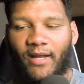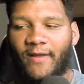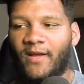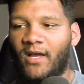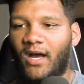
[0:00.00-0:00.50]

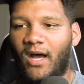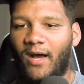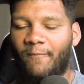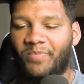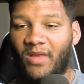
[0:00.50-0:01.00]
right?
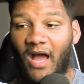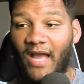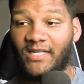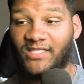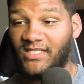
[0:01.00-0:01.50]
Um,
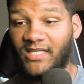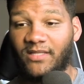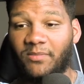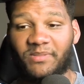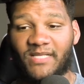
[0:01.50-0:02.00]
I
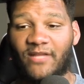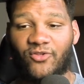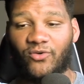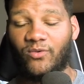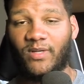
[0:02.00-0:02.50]
see the
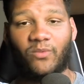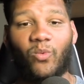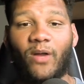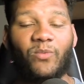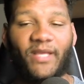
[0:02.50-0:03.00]
potential
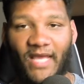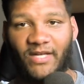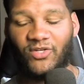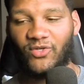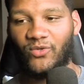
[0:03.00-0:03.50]
in what we
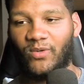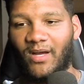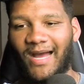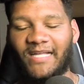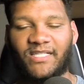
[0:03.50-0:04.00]
can
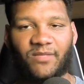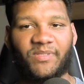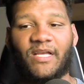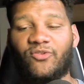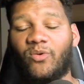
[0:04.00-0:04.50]
do. I see
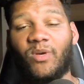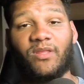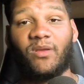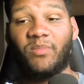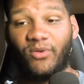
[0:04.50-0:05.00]
the potential in
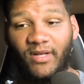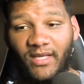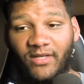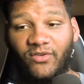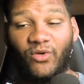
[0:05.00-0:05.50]
what the
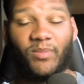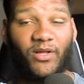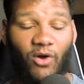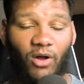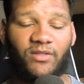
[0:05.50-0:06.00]
community can do,
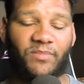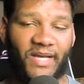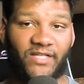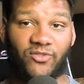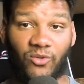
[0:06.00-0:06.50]
but it all
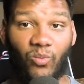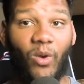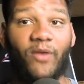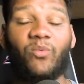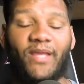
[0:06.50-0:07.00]
depends
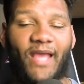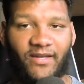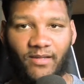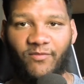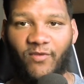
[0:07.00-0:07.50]
on what we
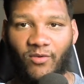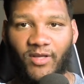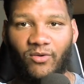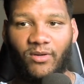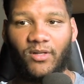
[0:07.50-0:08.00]
end up
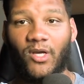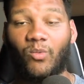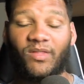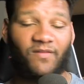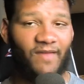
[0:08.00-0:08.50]
voting on,
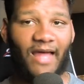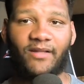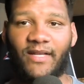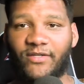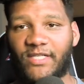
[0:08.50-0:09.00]
what the
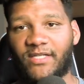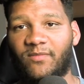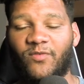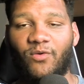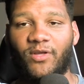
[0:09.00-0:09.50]
validators
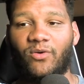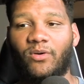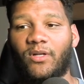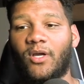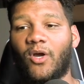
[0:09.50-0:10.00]
end up voting
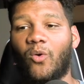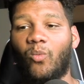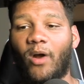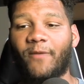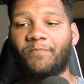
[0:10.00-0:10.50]
on,
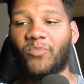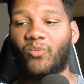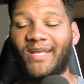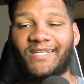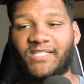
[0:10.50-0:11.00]
what
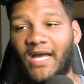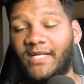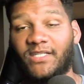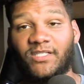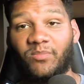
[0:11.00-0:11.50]
we
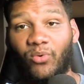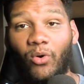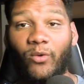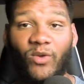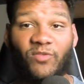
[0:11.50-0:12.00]
decide to
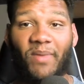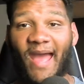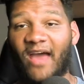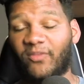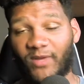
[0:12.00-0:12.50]
support, which
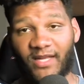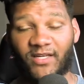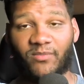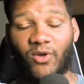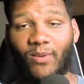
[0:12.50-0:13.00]
path we
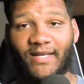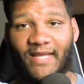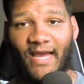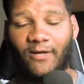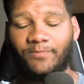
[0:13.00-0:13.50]
end up
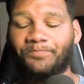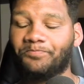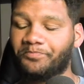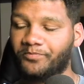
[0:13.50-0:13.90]
going down.